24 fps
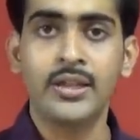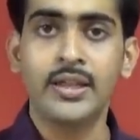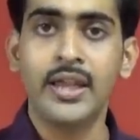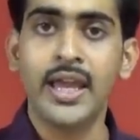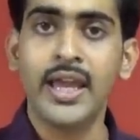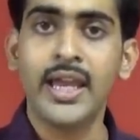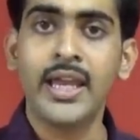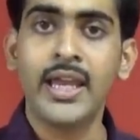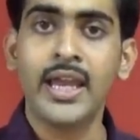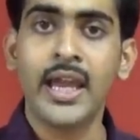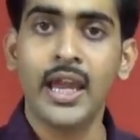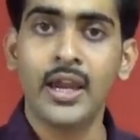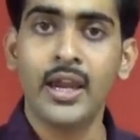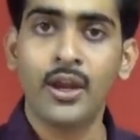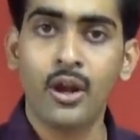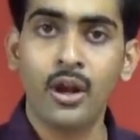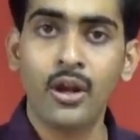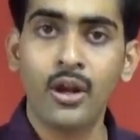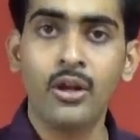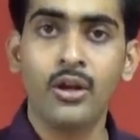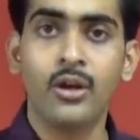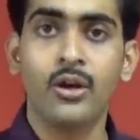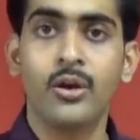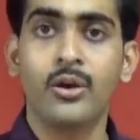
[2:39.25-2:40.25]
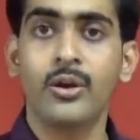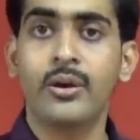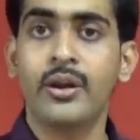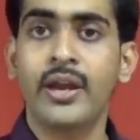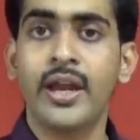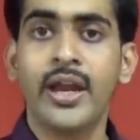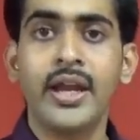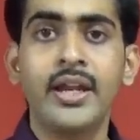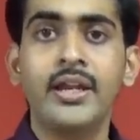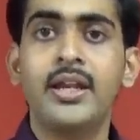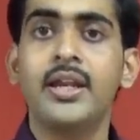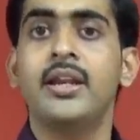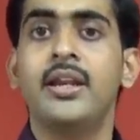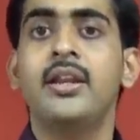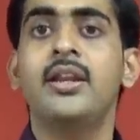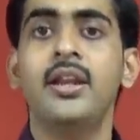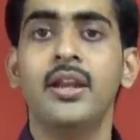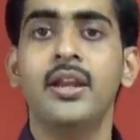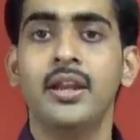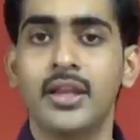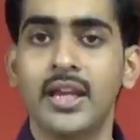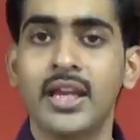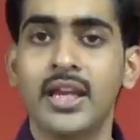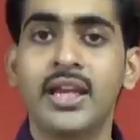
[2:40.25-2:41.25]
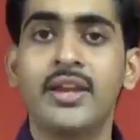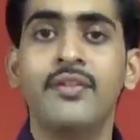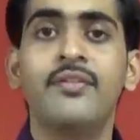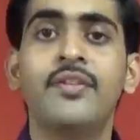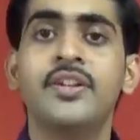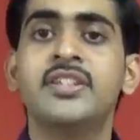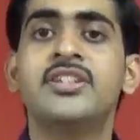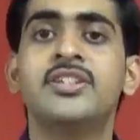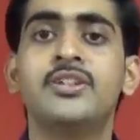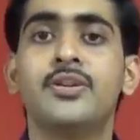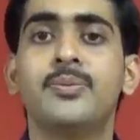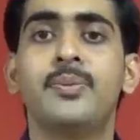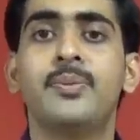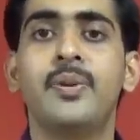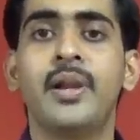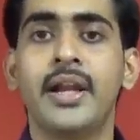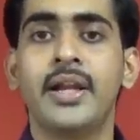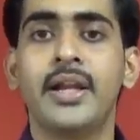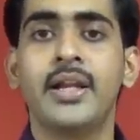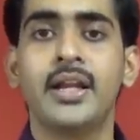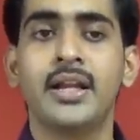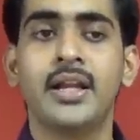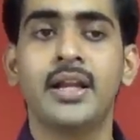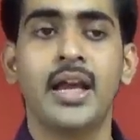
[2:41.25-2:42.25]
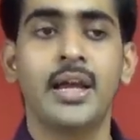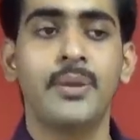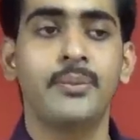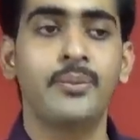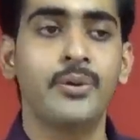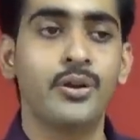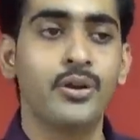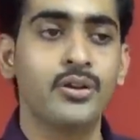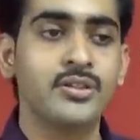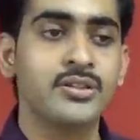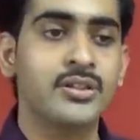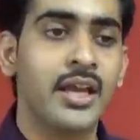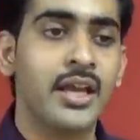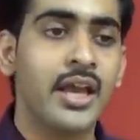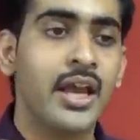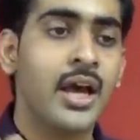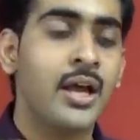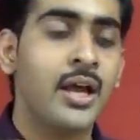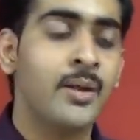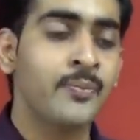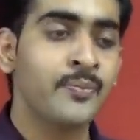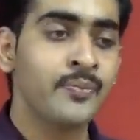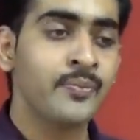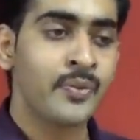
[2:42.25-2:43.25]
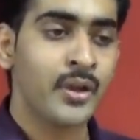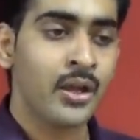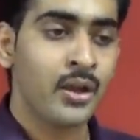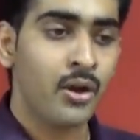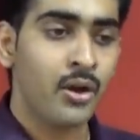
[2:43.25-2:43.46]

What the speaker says: they cannot orate in the given stipulated time, because